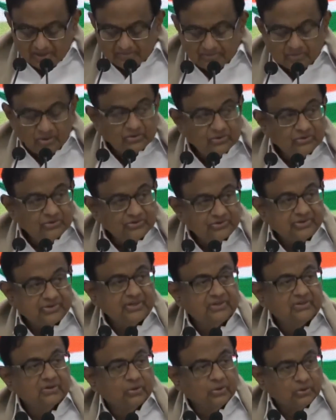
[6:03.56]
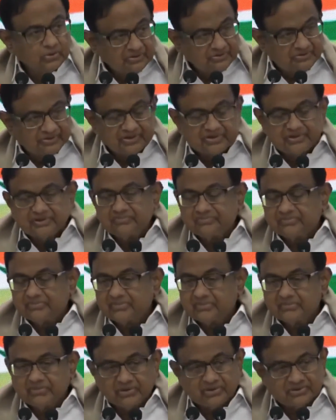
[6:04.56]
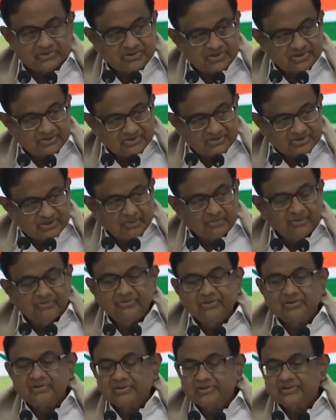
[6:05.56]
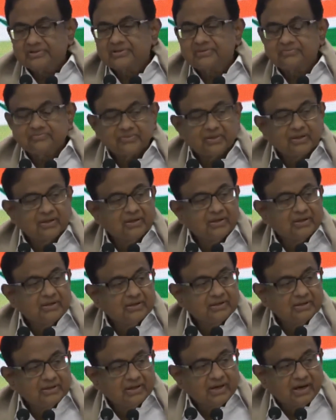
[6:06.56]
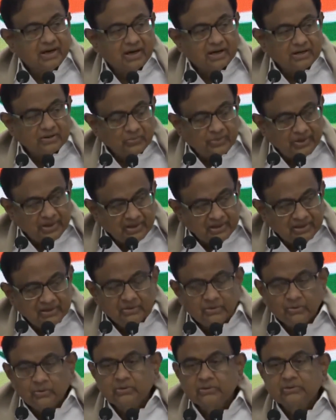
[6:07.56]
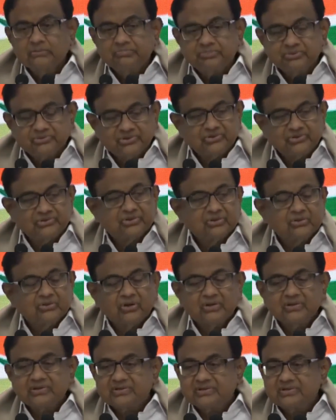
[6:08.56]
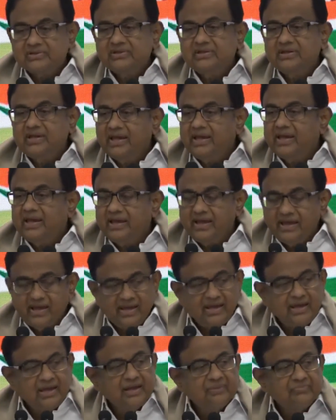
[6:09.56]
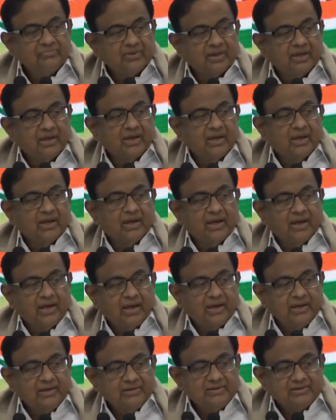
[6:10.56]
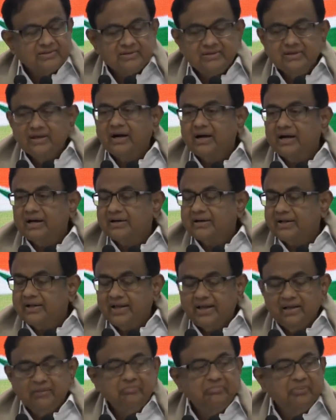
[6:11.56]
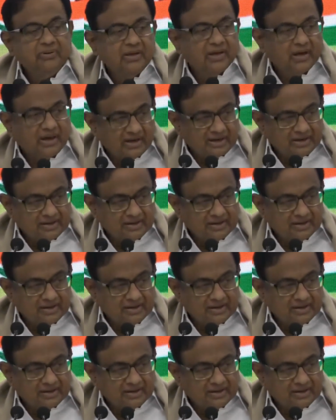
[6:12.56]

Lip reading: not going to read the whole of it because some of it is our well-known position on CAA, NCR and NPR.